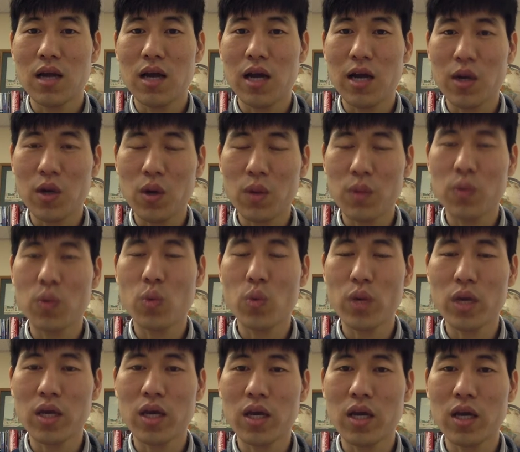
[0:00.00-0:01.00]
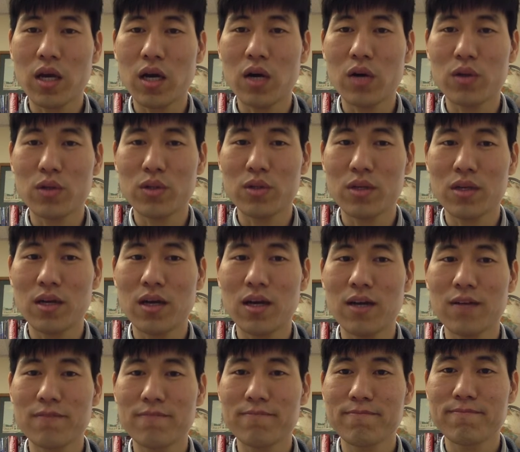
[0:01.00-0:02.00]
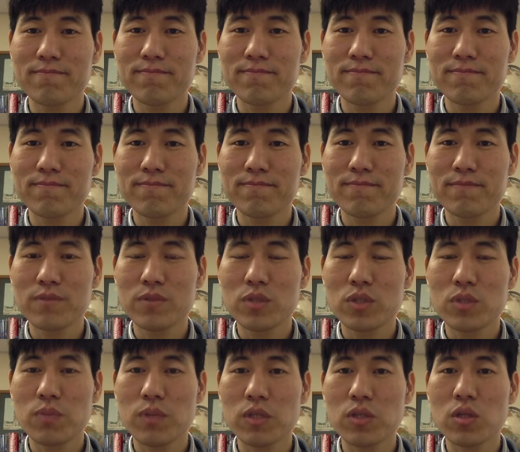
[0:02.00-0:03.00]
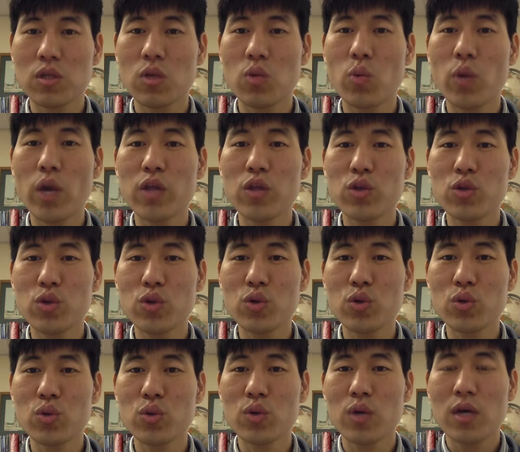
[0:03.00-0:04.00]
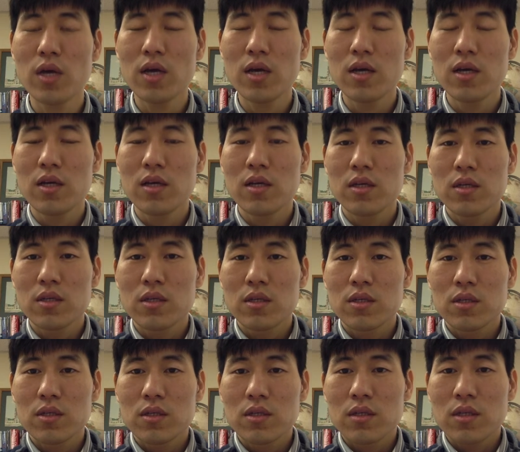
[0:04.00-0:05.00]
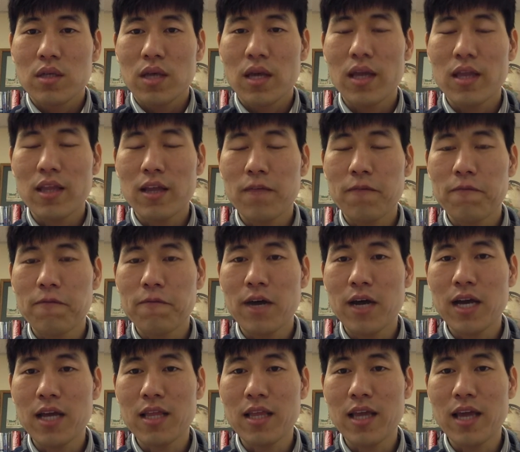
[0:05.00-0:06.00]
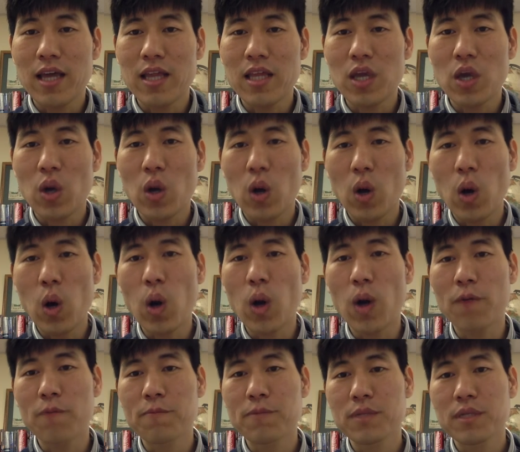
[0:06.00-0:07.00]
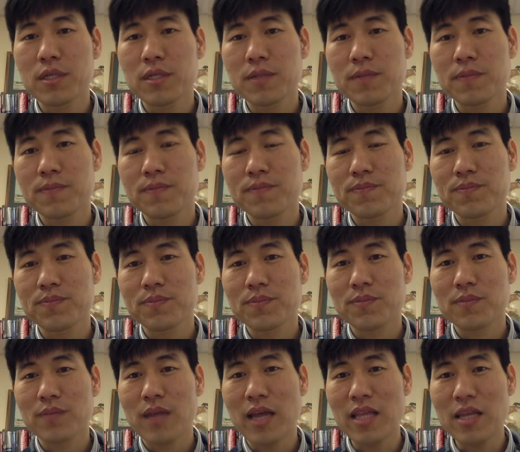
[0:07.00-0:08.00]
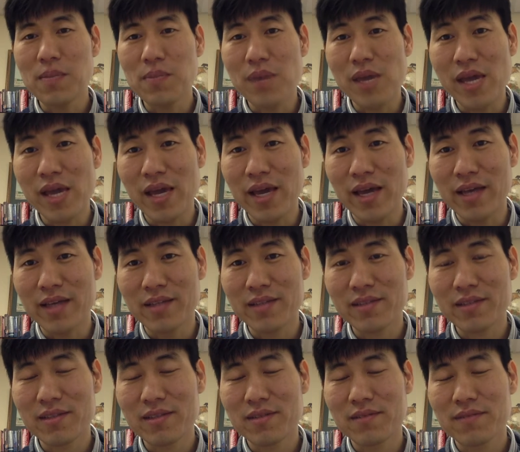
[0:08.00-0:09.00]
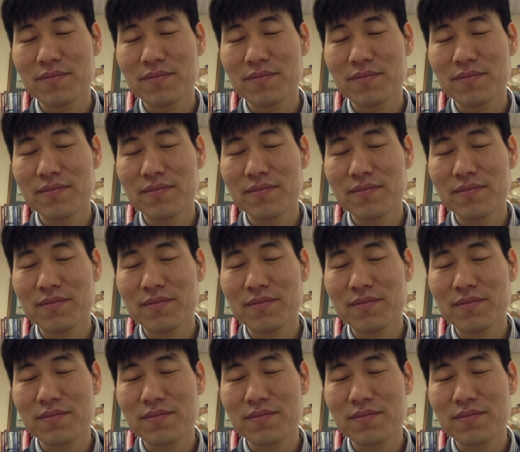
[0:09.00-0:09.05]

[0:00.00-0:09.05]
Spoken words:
I hope we can go to God, especially when you cannot find any hope, any peace.